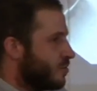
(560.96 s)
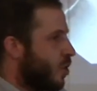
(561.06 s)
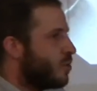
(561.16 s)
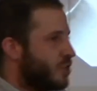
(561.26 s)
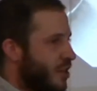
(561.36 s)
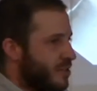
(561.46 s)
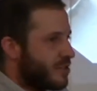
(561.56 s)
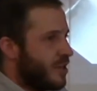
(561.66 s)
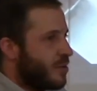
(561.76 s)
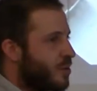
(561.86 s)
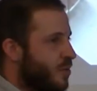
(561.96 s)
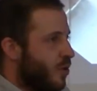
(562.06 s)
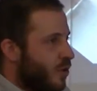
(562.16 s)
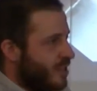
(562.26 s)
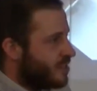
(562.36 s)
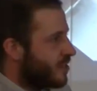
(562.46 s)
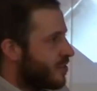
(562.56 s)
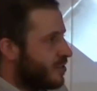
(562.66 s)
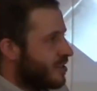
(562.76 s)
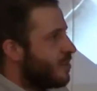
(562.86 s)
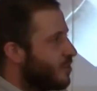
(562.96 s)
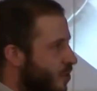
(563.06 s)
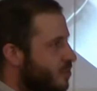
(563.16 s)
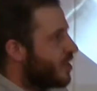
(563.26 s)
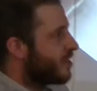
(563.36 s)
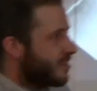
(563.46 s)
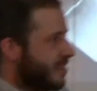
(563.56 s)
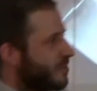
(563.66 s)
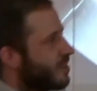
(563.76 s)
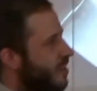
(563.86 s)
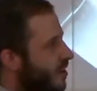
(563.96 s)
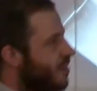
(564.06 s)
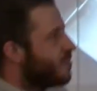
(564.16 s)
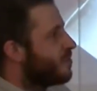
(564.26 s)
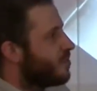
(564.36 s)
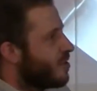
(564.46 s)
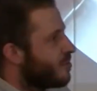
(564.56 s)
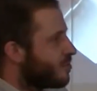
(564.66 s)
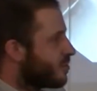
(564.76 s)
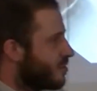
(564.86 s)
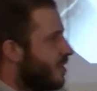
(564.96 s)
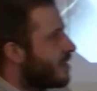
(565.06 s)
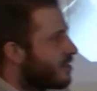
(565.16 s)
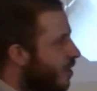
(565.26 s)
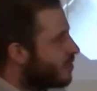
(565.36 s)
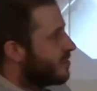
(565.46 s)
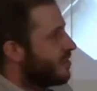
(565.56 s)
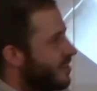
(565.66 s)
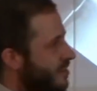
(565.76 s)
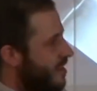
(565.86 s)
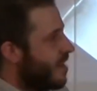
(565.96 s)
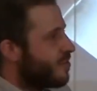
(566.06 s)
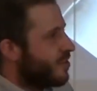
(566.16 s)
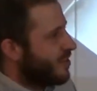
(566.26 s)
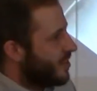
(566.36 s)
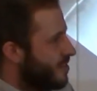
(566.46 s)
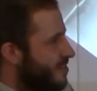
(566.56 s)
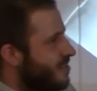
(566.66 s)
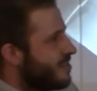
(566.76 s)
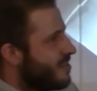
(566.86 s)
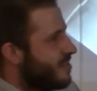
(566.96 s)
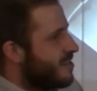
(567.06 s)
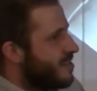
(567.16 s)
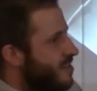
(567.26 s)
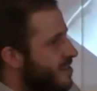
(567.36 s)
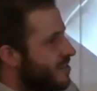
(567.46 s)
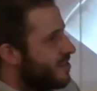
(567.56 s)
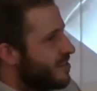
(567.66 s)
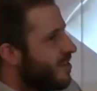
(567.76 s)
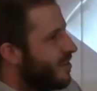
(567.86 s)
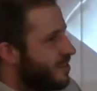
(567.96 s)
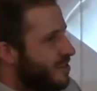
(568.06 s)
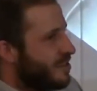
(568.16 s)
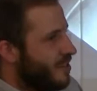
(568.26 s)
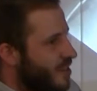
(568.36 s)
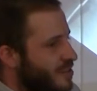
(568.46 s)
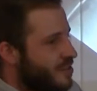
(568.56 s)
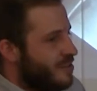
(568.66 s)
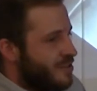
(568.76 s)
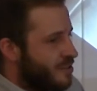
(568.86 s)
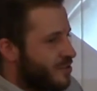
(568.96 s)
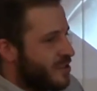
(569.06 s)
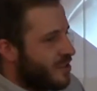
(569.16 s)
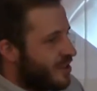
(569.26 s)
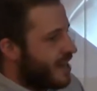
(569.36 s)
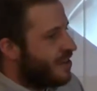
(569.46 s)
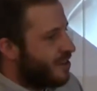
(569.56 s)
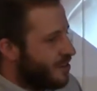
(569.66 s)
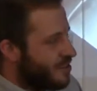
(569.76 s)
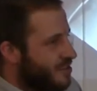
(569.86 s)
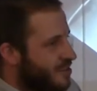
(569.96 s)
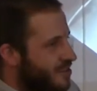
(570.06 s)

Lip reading: objects. Like, people are always in contact with objects in everyday life. Constantly, everything is designed. Like, it's just an endless